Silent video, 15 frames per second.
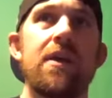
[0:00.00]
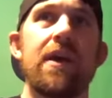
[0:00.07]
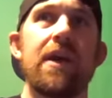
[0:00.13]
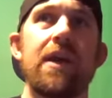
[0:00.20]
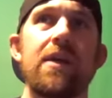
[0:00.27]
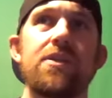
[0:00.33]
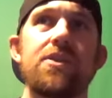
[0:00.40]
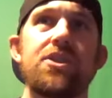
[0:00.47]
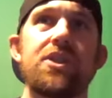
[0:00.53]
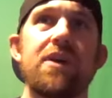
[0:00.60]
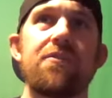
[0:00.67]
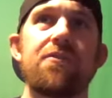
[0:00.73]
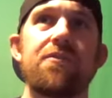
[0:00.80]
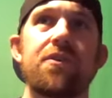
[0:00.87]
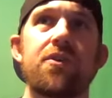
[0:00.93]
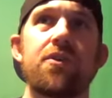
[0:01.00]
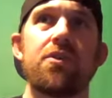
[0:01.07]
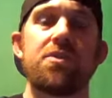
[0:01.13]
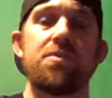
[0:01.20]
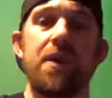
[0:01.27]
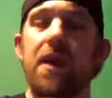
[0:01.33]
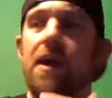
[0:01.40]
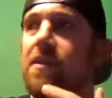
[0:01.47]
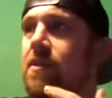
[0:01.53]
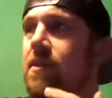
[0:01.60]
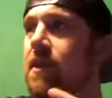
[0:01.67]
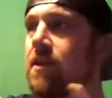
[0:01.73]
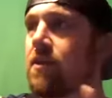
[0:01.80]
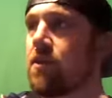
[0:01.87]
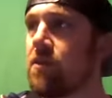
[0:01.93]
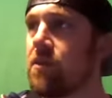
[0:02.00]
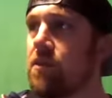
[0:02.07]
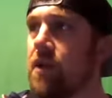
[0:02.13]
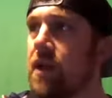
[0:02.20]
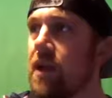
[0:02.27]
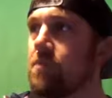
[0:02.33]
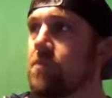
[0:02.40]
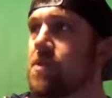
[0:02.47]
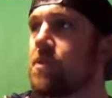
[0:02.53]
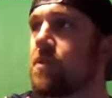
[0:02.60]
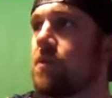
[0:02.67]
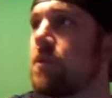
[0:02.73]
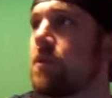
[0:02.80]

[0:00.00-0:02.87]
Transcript: and Jeff Goodsby, I think, are their names.